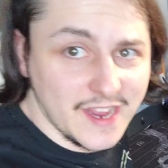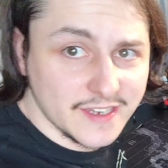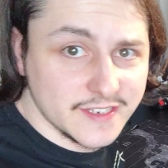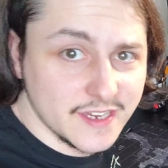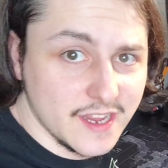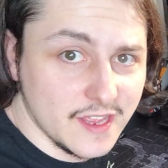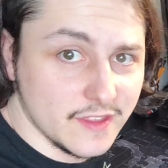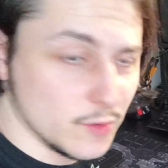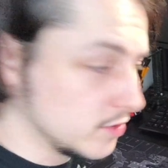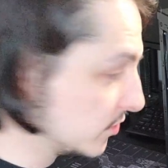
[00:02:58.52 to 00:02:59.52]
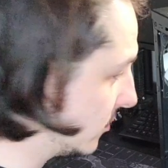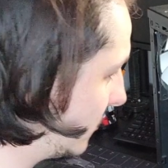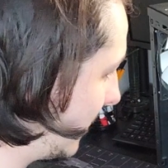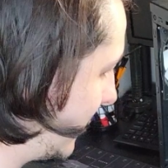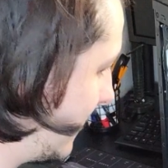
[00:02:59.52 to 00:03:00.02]
dust in here. There was
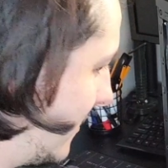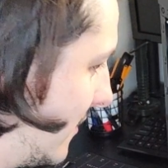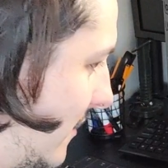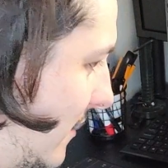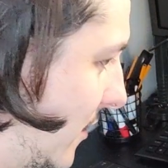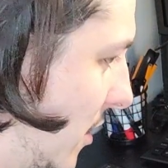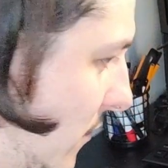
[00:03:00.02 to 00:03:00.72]
also I don't know